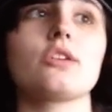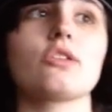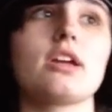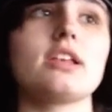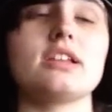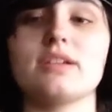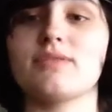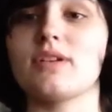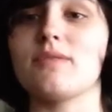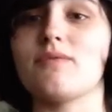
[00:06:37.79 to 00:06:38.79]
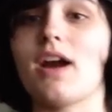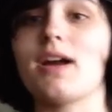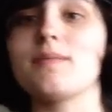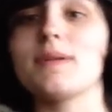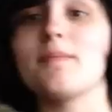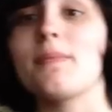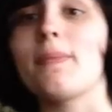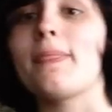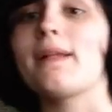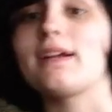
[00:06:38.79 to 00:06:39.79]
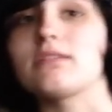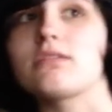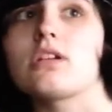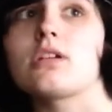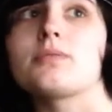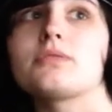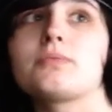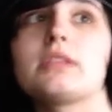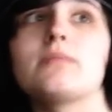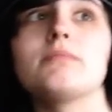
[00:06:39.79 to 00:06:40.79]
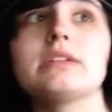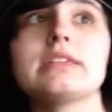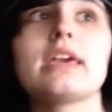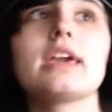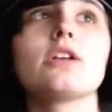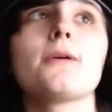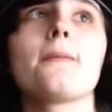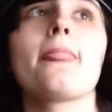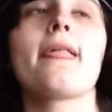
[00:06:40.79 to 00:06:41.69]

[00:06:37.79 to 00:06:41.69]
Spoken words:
Create a different environment as a therapist being the mediator.